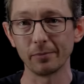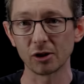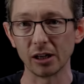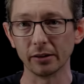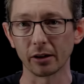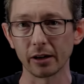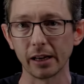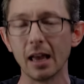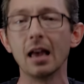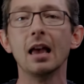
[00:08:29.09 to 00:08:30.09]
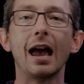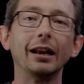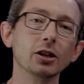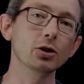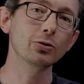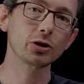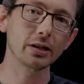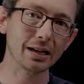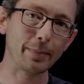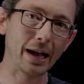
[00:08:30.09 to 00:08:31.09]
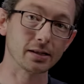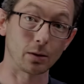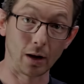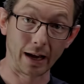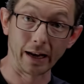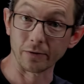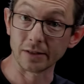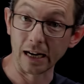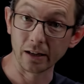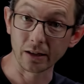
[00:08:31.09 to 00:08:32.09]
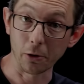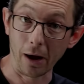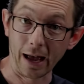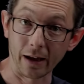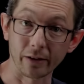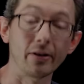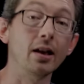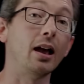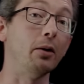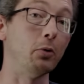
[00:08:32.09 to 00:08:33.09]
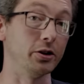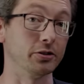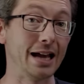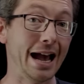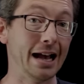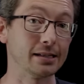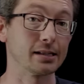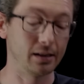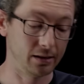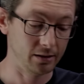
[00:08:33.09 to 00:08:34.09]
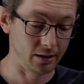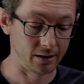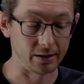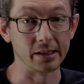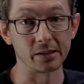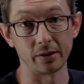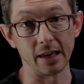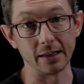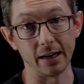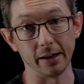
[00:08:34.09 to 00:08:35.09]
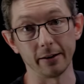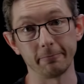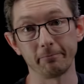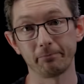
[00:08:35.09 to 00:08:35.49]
of machine learning, and it usually depends on what kind of data you have and what your task uh, is with that data.